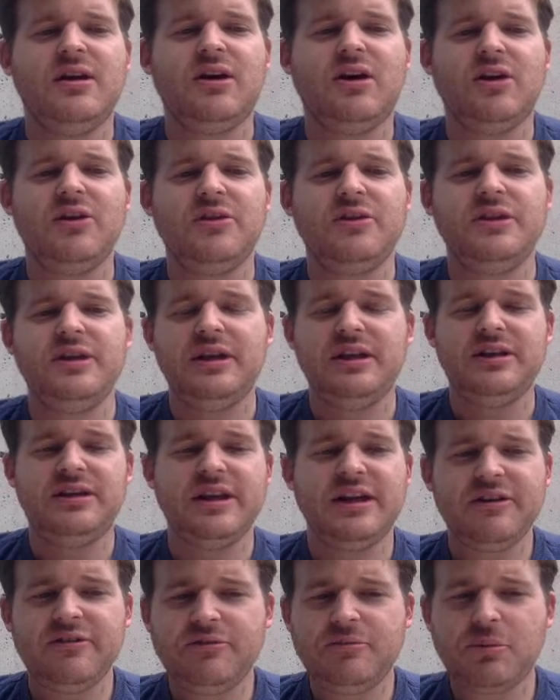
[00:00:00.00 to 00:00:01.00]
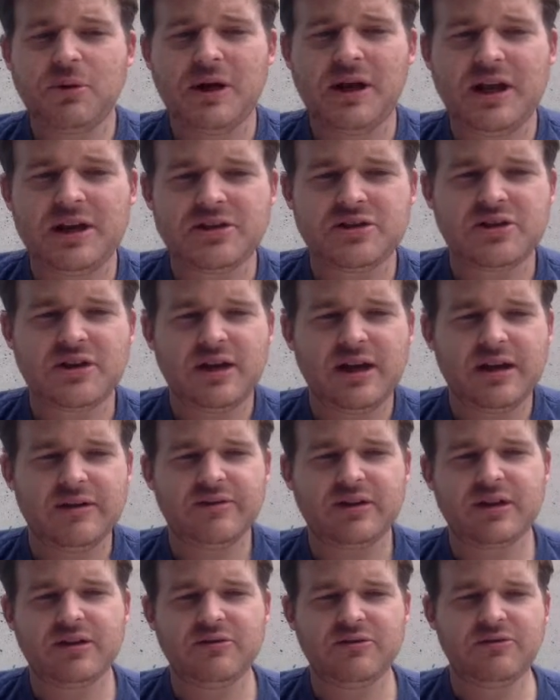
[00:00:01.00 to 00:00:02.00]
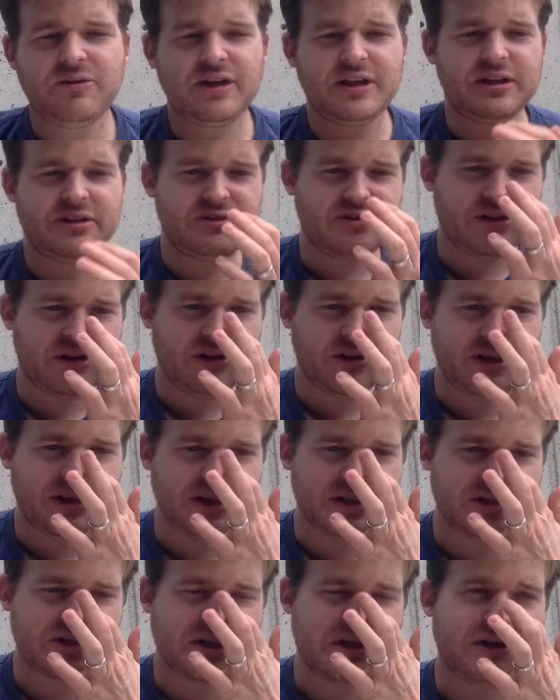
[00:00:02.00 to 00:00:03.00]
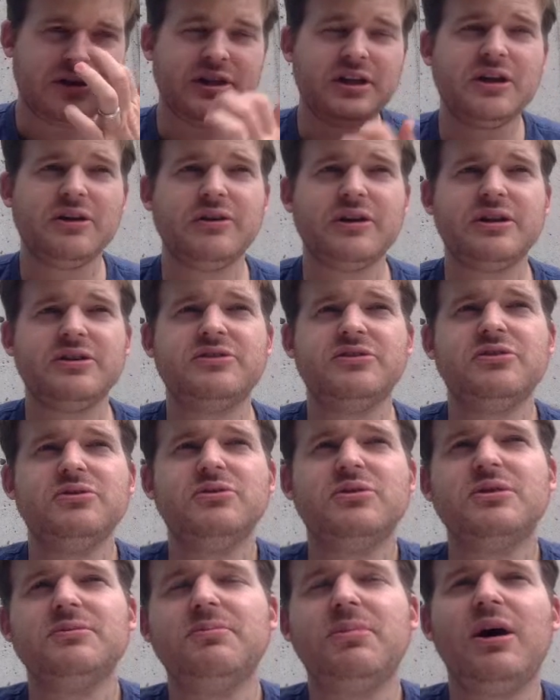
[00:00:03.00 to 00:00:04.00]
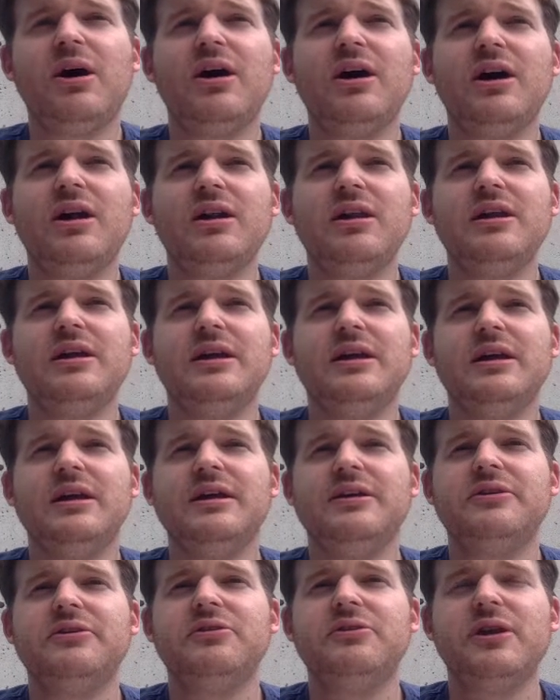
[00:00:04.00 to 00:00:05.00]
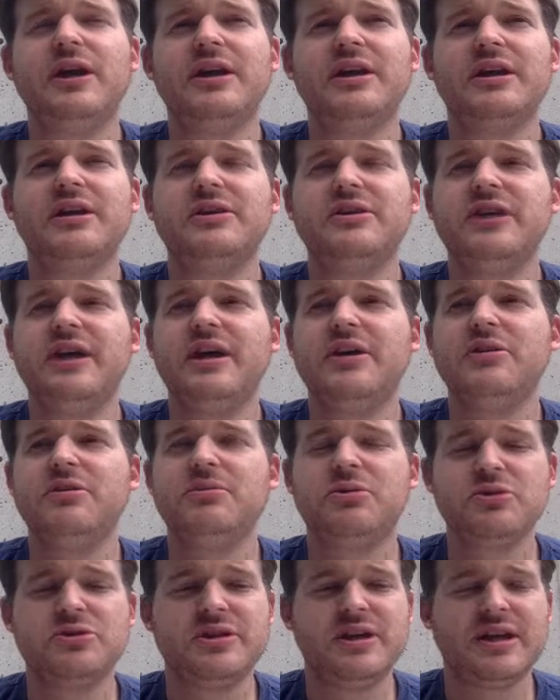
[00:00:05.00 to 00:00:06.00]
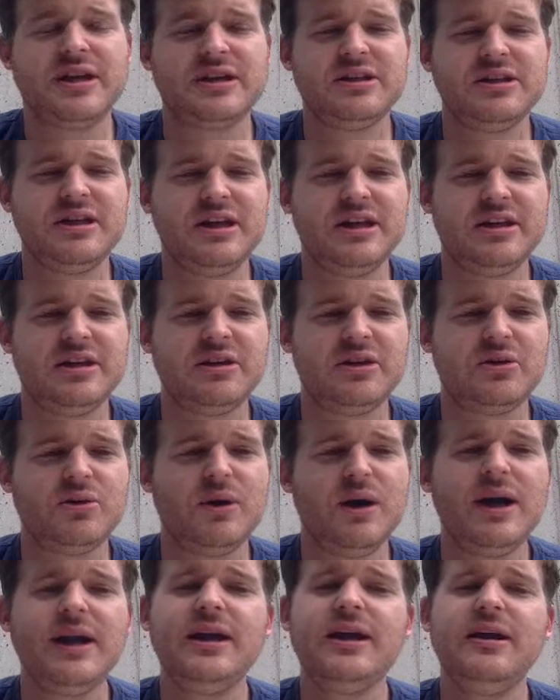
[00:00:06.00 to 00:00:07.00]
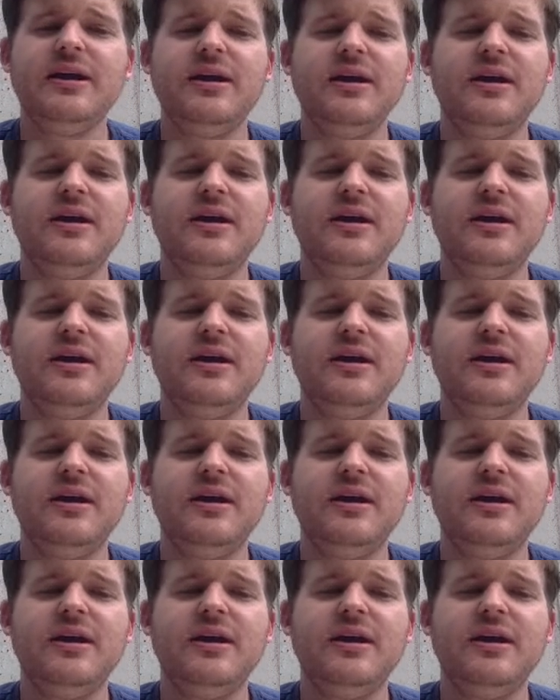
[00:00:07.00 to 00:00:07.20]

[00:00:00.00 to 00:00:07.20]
on the dev branch, I have it configured so that it's only going to compile and create a container and push that container to Quay.